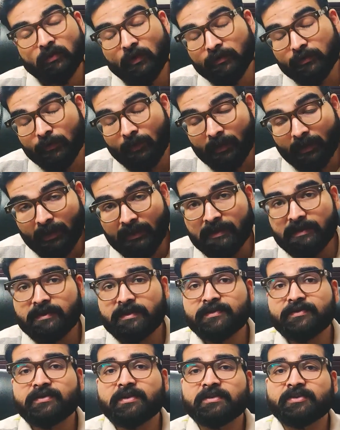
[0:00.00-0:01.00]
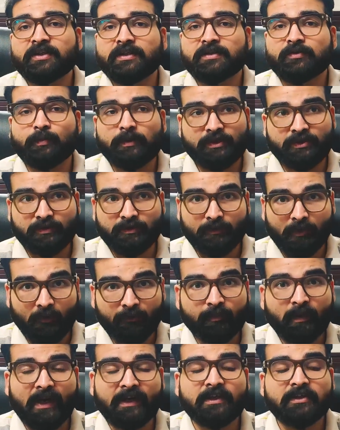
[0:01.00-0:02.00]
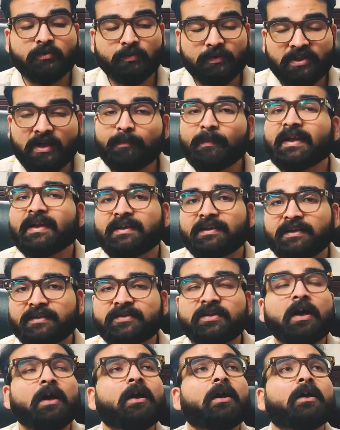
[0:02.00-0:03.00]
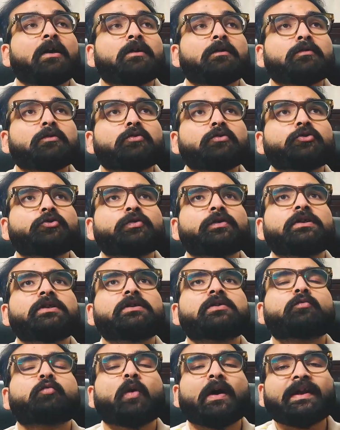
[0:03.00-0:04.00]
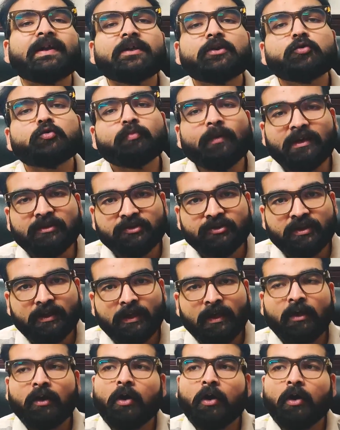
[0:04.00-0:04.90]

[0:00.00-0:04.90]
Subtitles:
or you are running these dashas of planets which are making this, you shouldn't worry too much.